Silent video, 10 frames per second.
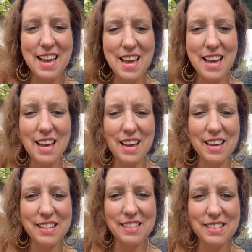
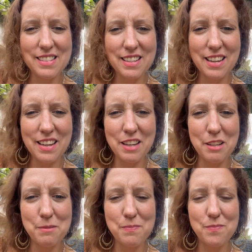and
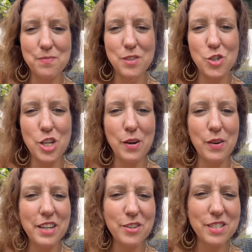
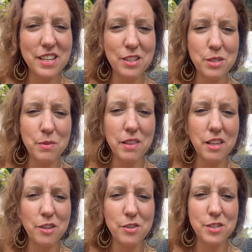sharing your skills with
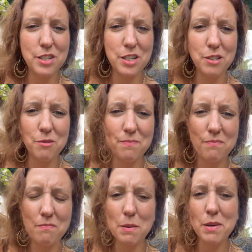others too.
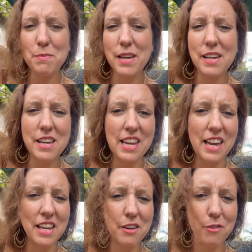Maybe bake a
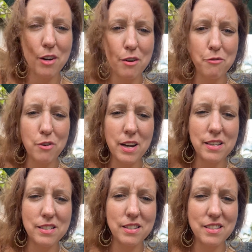cake for your
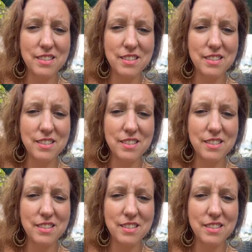friend,